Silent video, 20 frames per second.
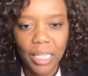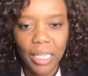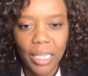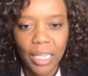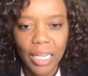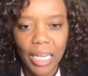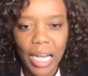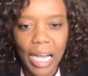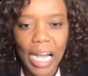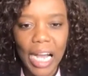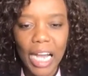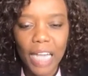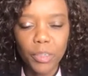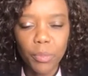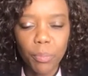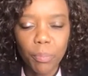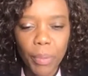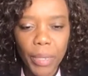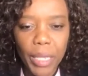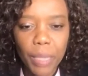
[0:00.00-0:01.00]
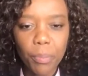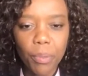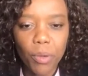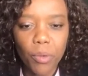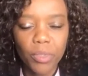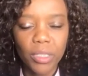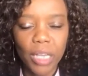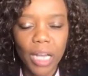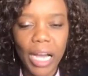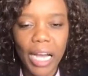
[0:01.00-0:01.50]
I had a paper
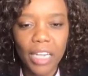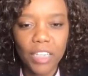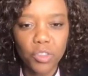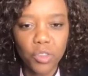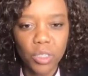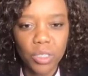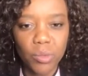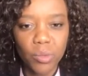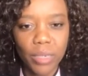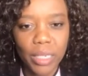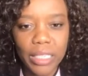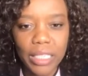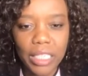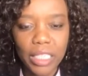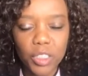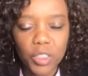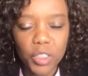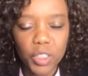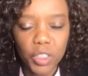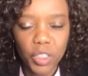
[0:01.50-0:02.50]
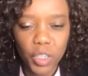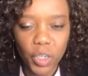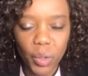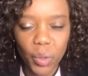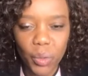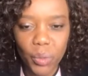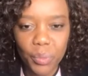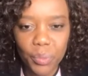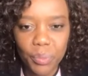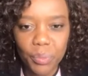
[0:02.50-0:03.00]
with the address where I needed to
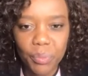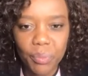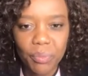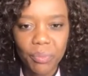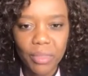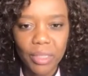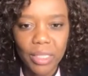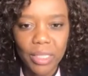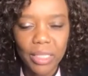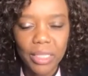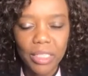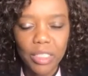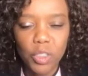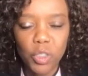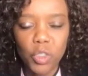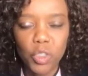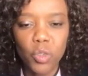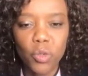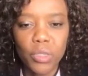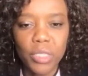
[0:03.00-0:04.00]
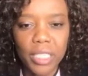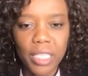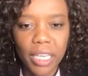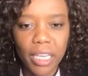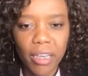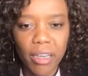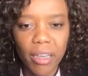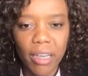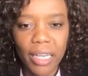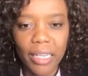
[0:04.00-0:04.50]
go. So
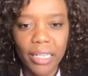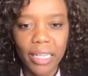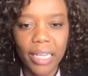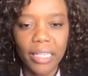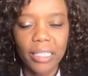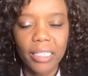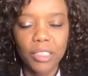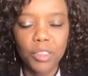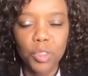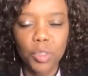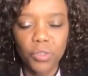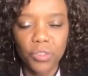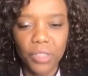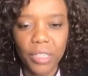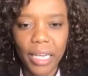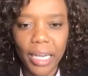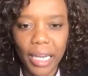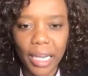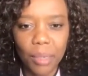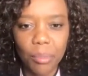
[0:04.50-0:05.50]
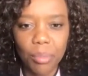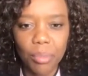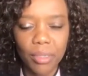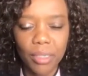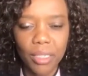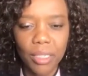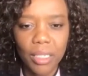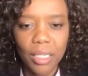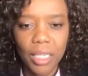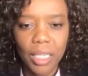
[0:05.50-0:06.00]
scared, I got into the cab.
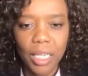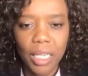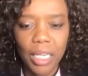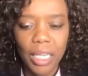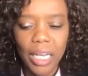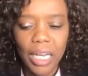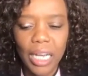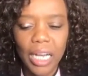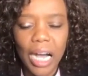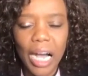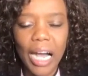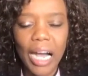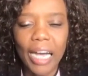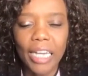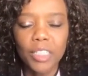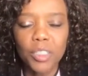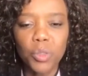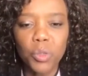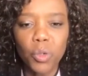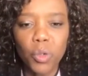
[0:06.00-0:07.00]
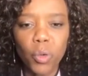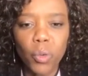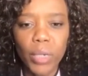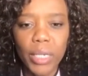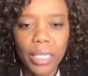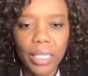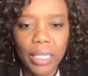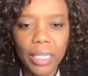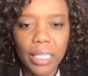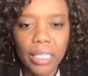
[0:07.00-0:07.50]
I had to
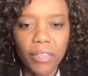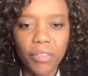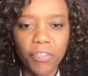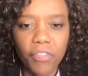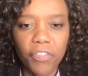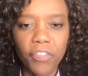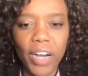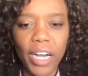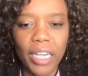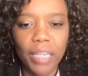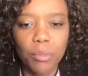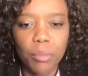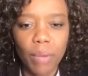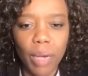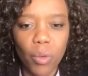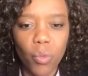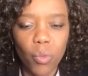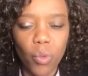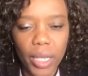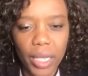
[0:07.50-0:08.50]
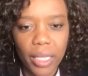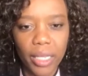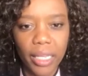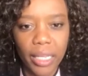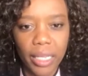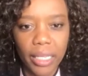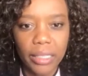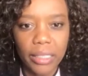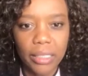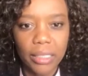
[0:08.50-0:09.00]
quickly find my way
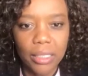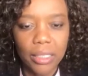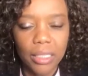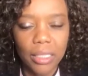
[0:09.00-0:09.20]
in